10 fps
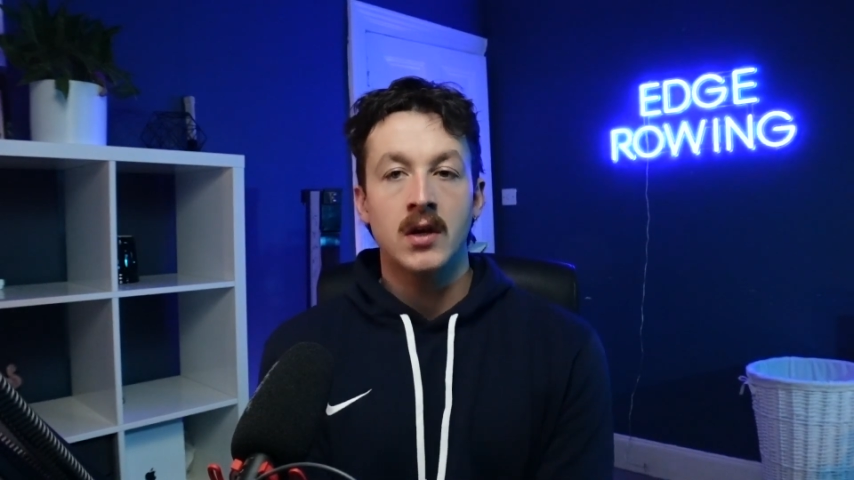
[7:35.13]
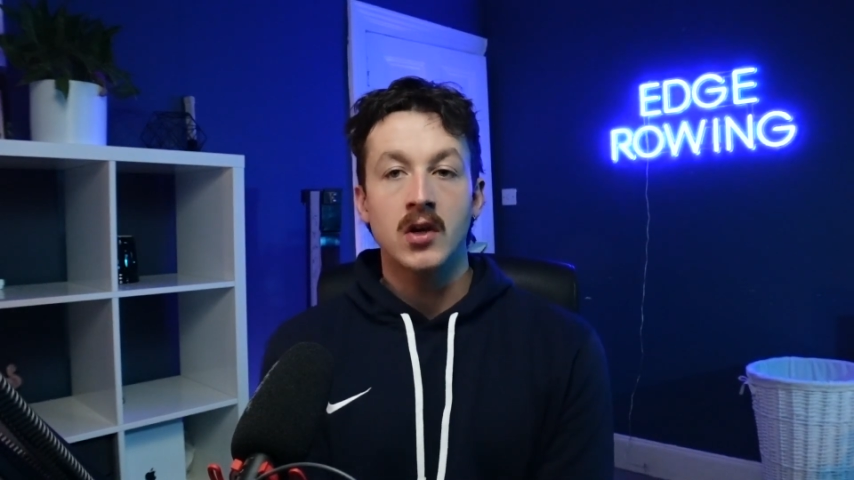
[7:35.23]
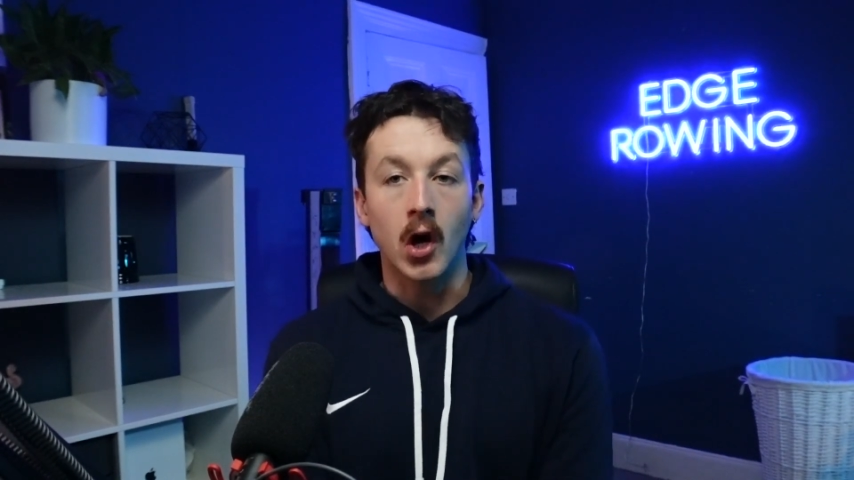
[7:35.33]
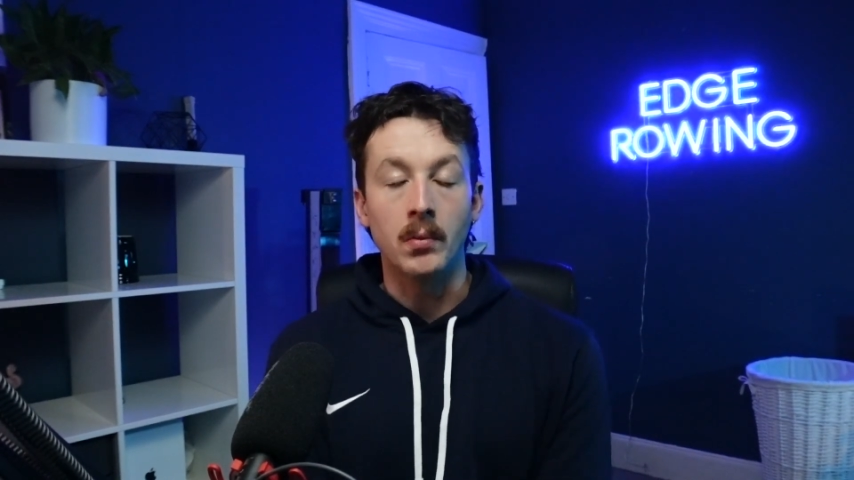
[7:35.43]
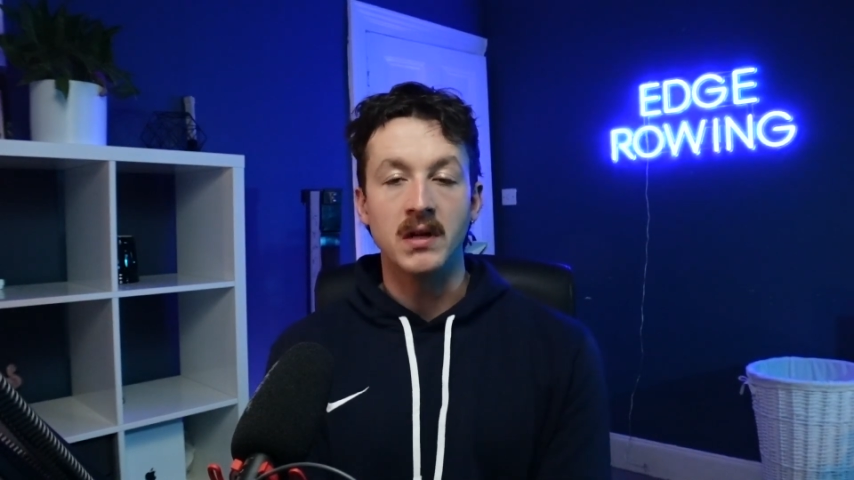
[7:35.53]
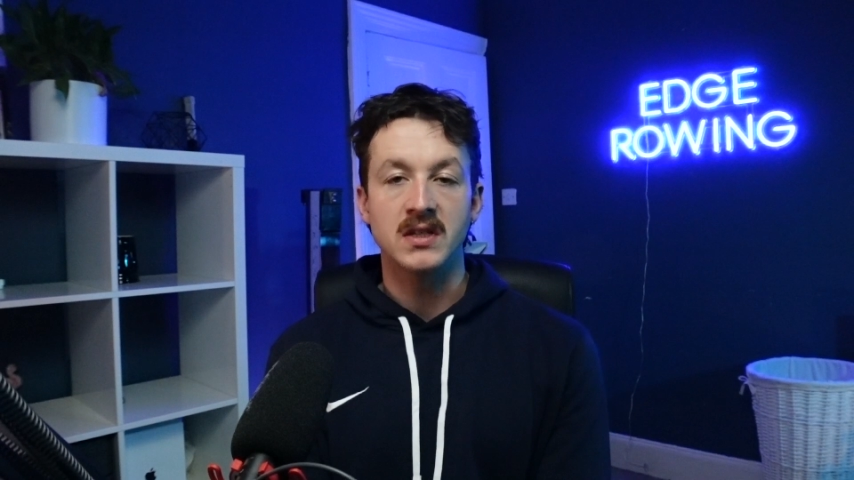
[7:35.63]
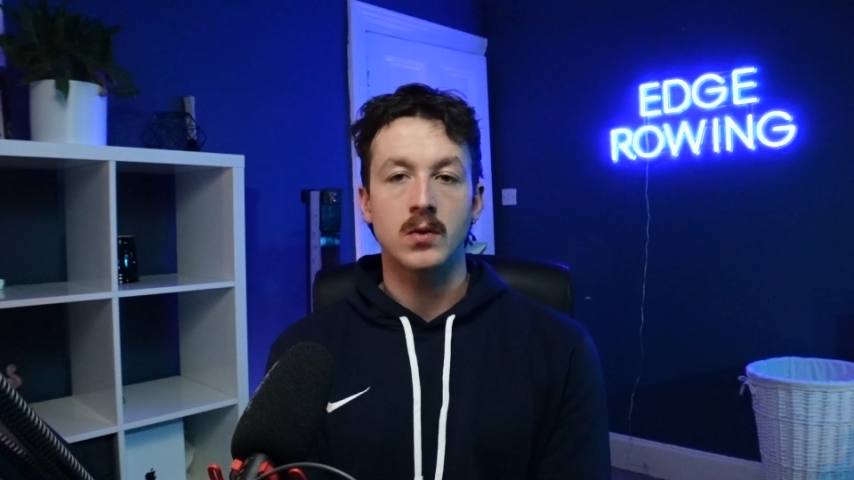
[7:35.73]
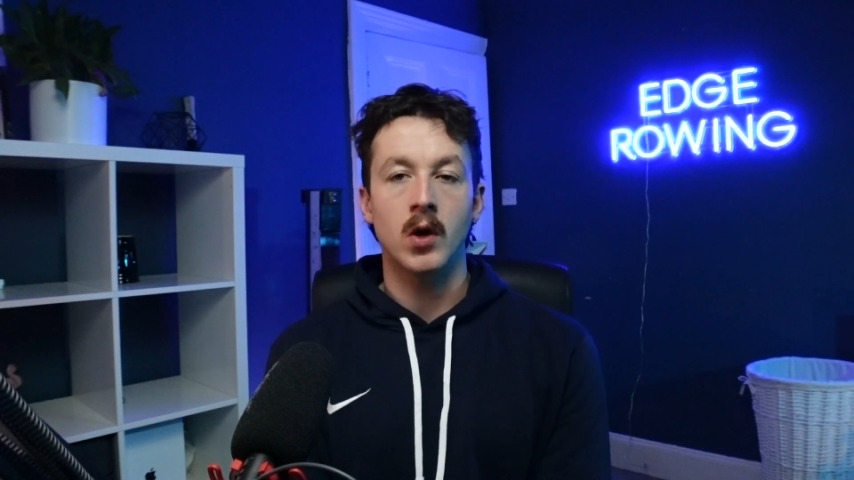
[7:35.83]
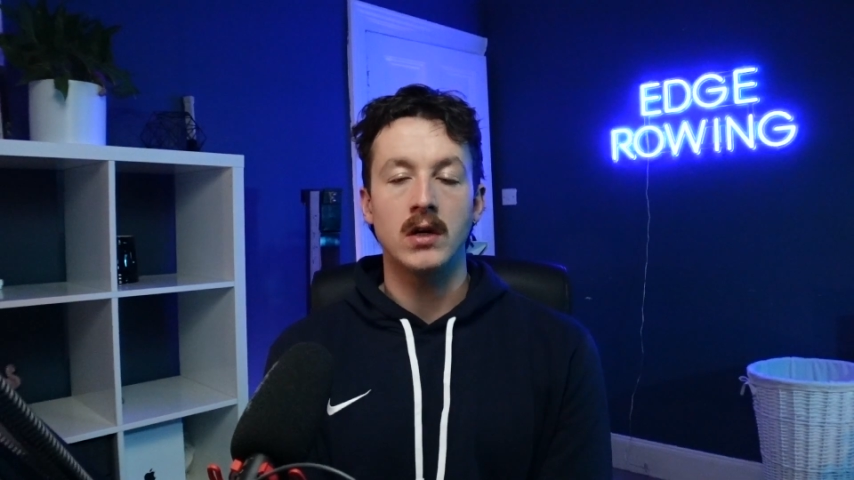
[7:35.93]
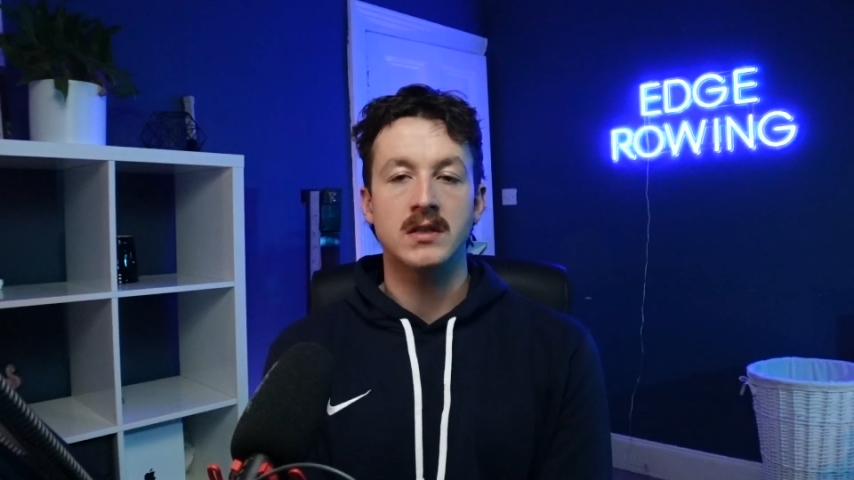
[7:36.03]
Goblet
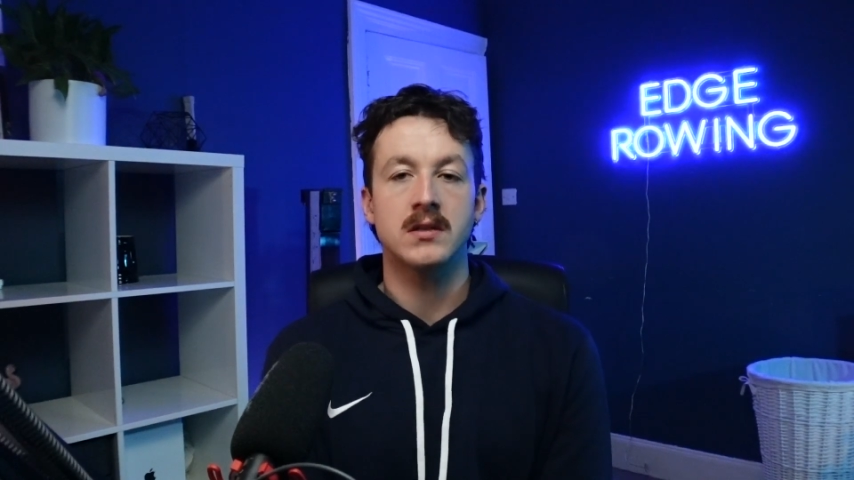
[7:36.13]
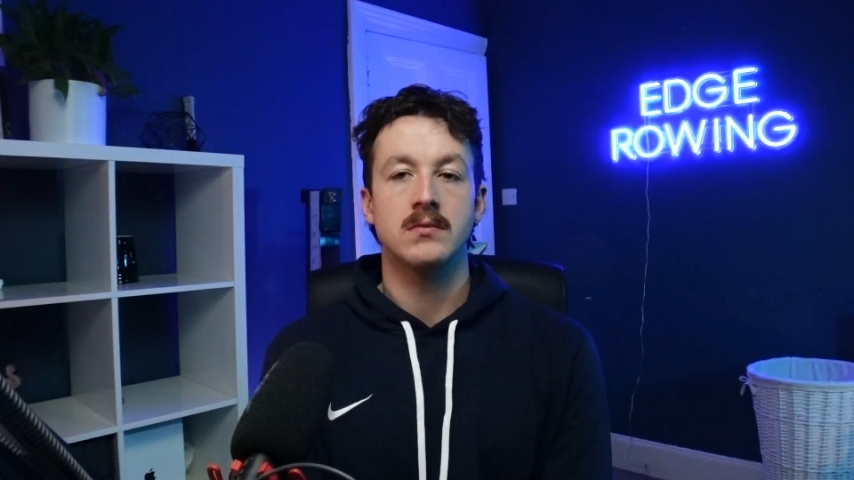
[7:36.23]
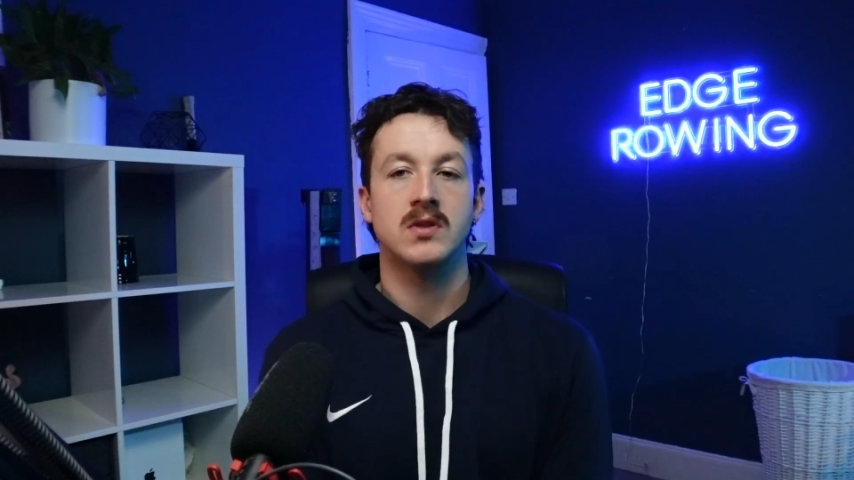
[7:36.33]
squats.